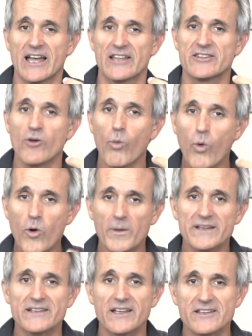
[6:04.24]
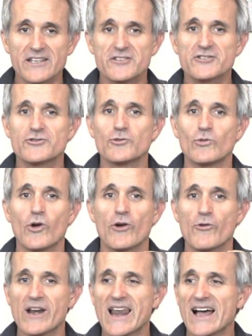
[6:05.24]
the woman needs to
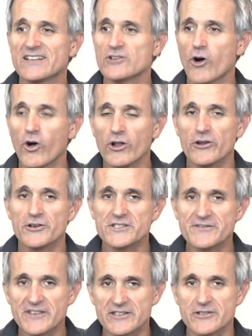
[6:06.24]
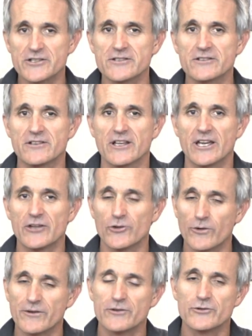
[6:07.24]
relax all her sphincters in
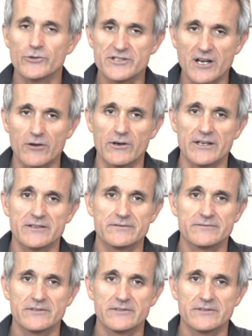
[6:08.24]
order to ejaculate.